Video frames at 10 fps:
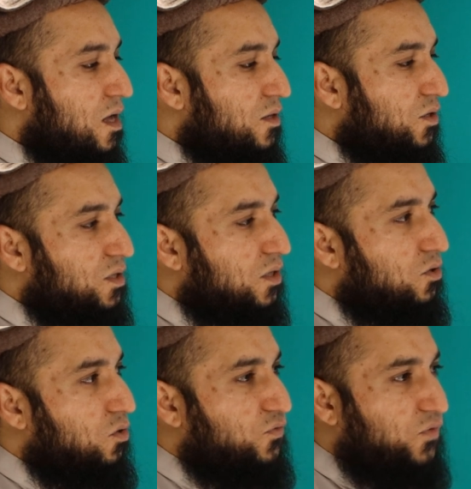These are
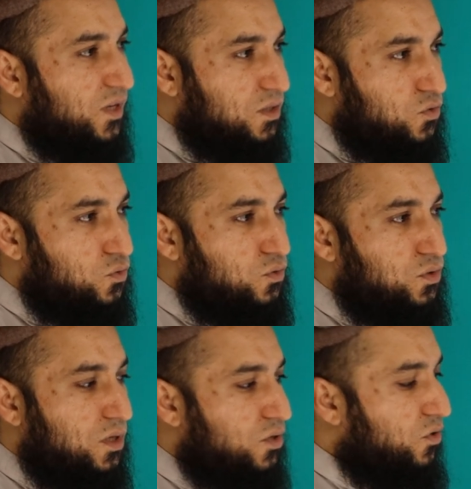not fixed rules
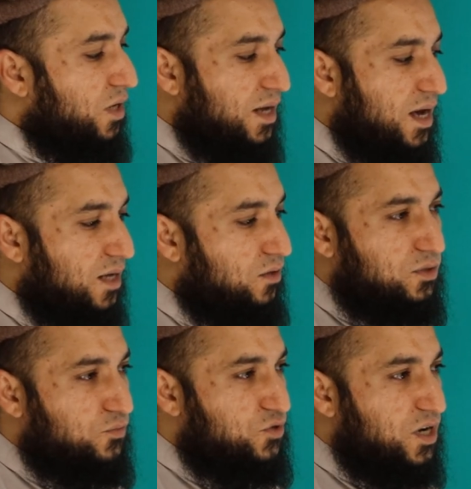you can add or
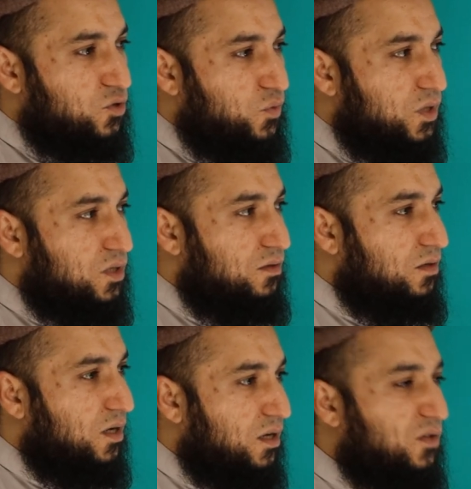subtract to it.
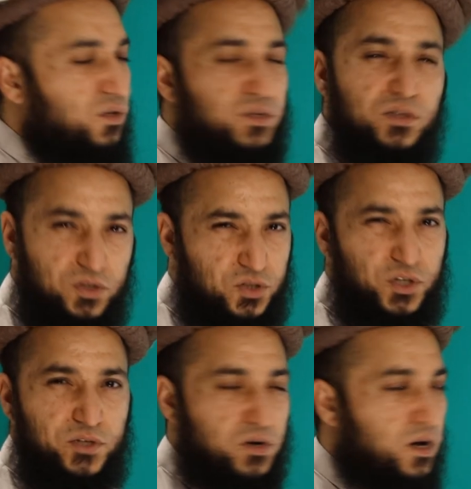These are just
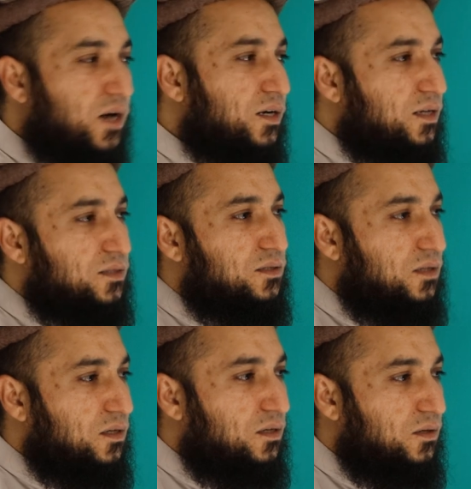general guidelines
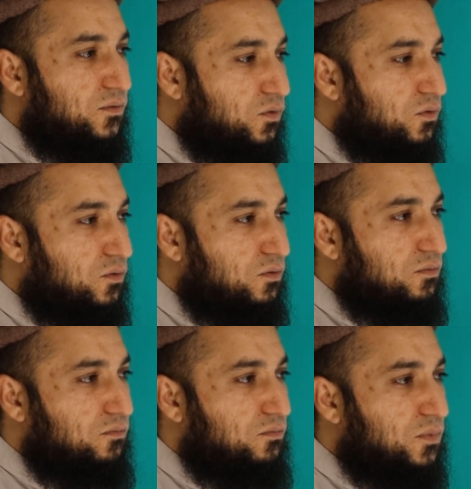for
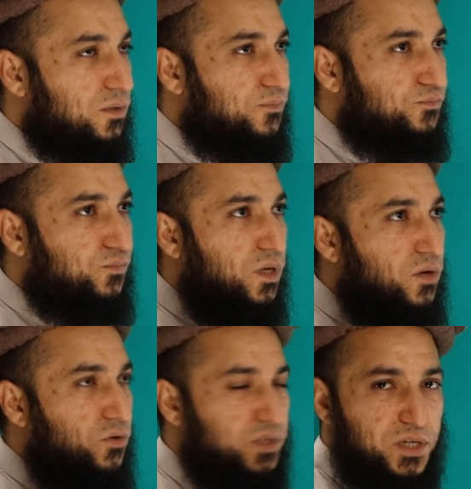
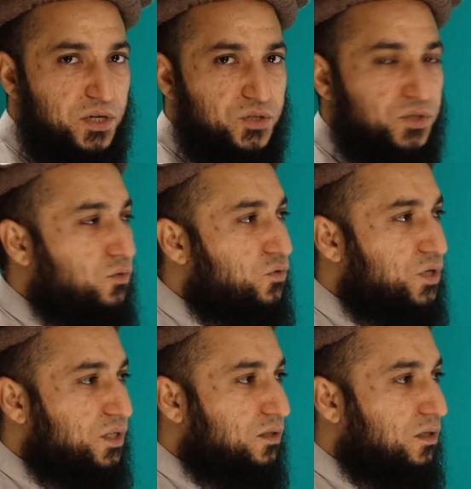recitation or
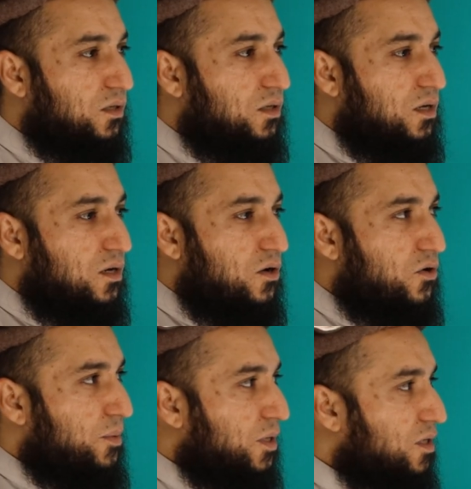reading the
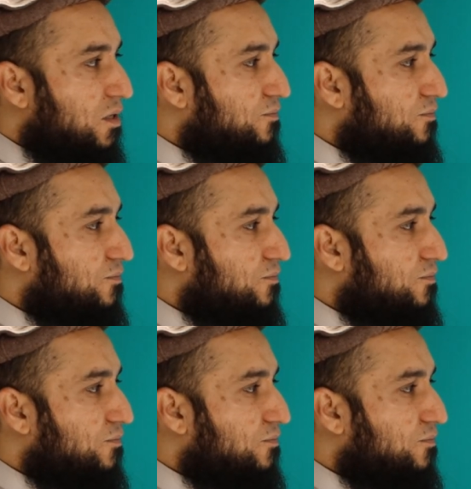Arabic.